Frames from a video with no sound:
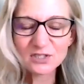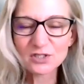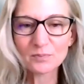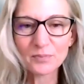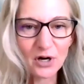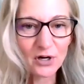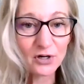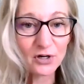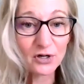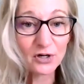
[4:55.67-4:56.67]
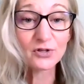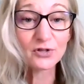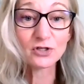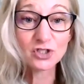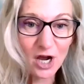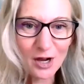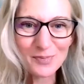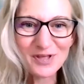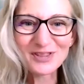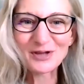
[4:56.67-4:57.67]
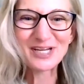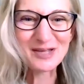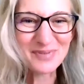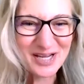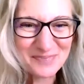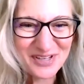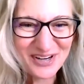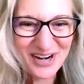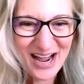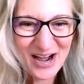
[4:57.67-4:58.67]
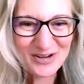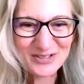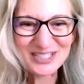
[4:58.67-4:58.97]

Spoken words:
their partner, their job, They were keeping up their house.